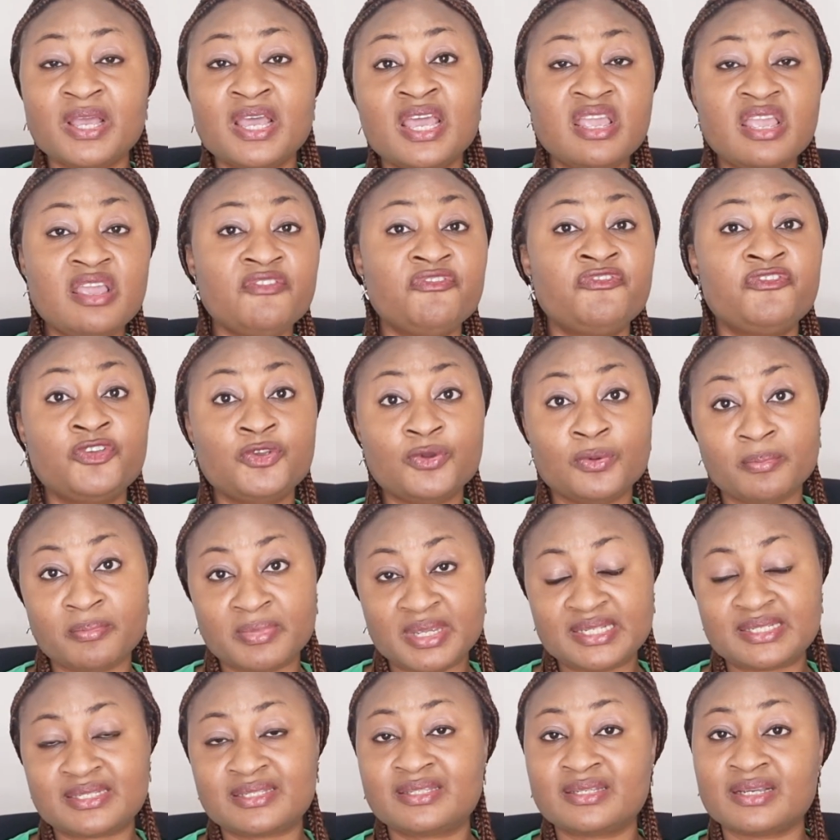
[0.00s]
if you
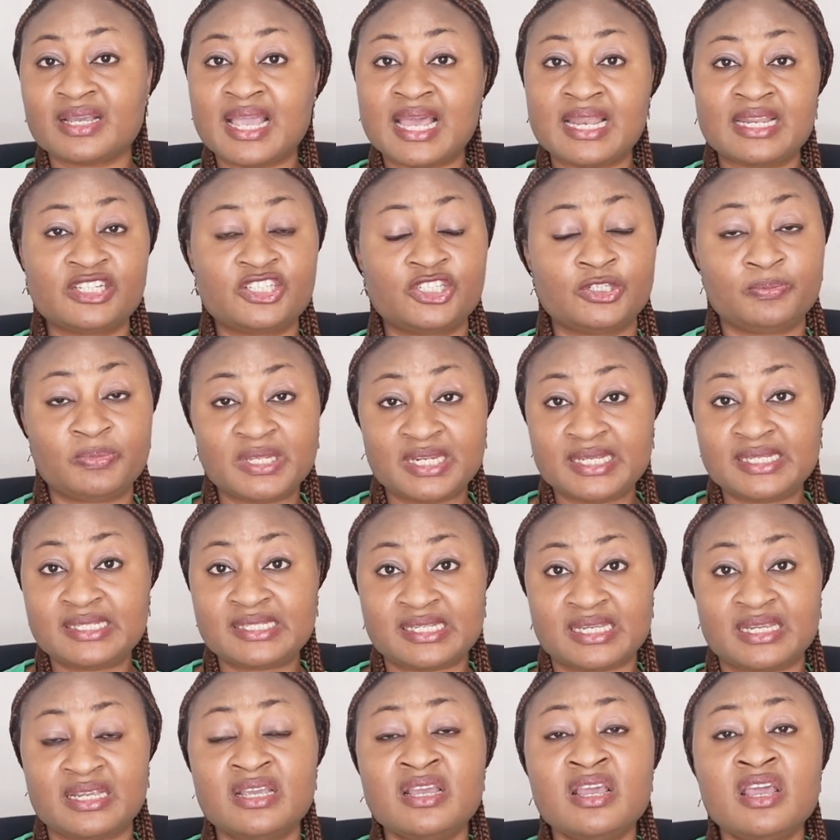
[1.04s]
meet the
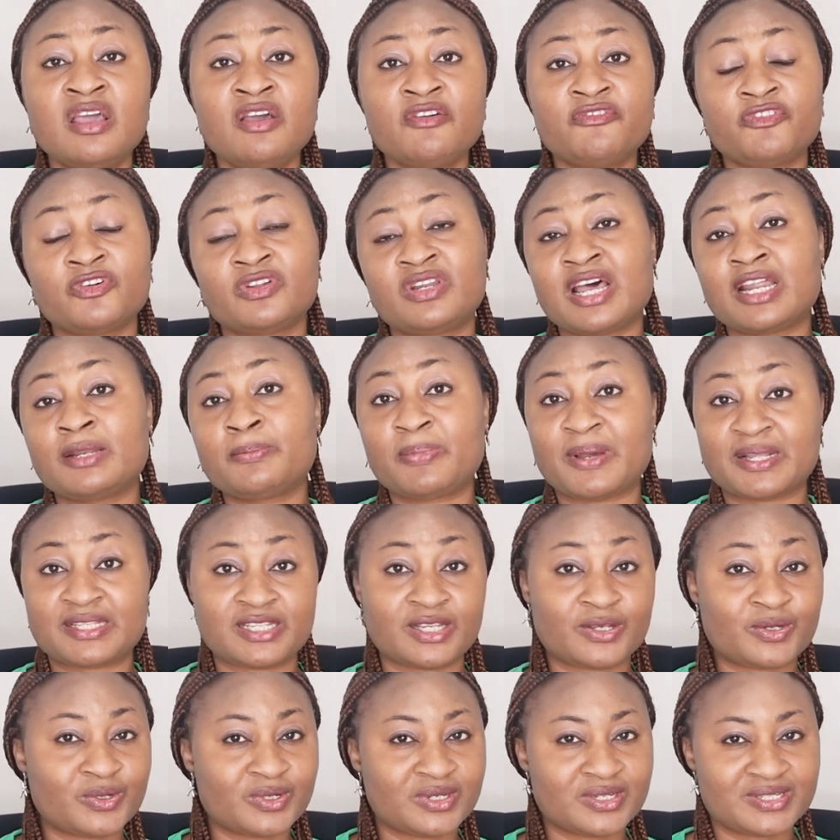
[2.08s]
eligibility for that
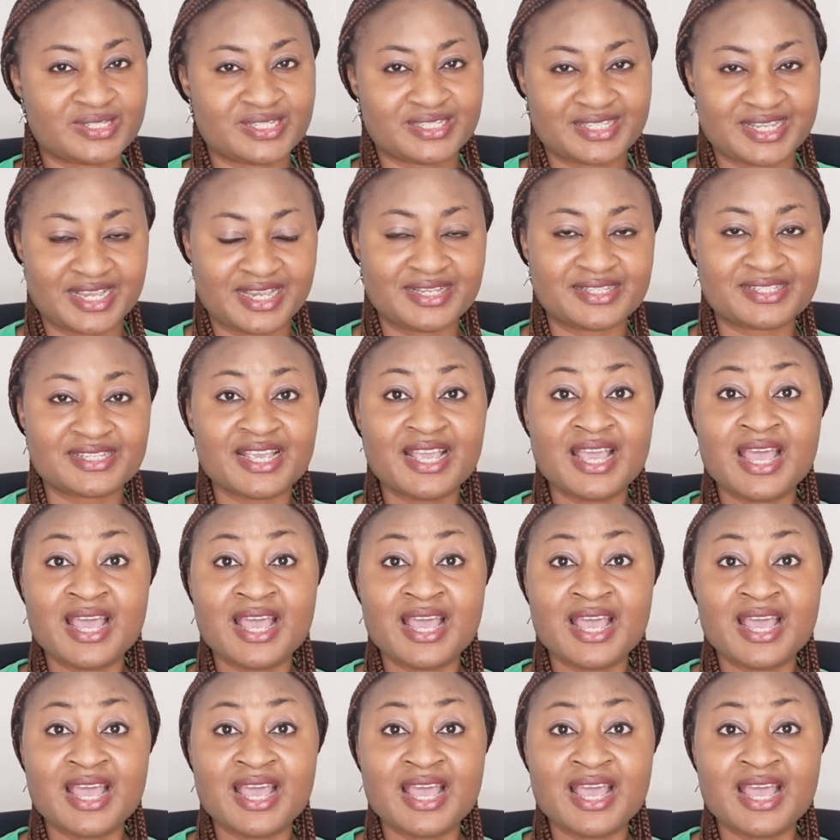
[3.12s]
particular state.